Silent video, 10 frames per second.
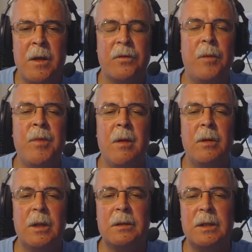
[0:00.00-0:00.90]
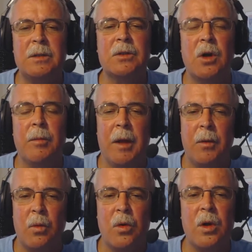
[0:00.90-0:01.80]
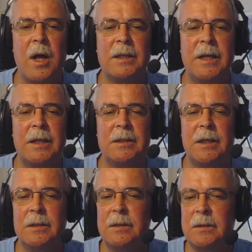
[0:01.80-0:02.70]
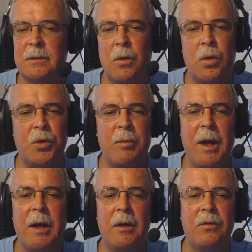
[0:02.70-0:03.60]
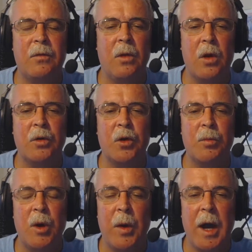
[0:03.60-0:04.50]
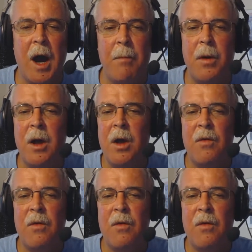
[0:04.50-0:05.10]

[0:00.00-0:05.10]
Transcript: So let's just calm down. They're world-class assets. Oil demand is long-term going up.